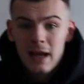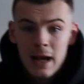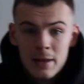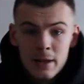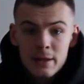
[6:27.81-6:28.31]

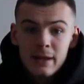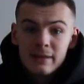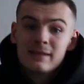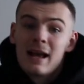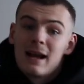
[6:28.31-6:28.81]
And then
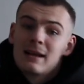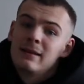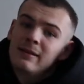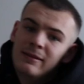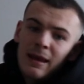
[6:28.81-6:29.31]
exactly
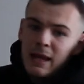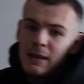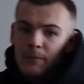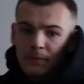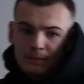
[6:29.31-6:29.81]
the
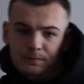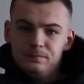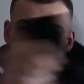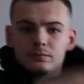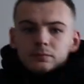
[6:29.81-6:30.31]
same
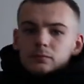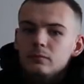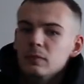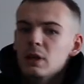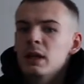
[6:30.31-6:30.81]

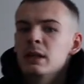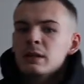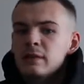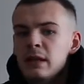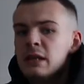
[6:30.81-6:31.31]
in
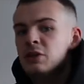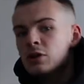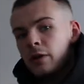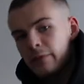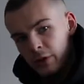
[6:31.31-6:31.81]
the
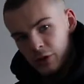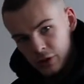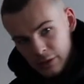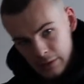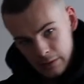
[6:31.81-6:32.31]
t-shirt
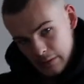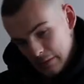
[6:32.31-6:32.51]
version.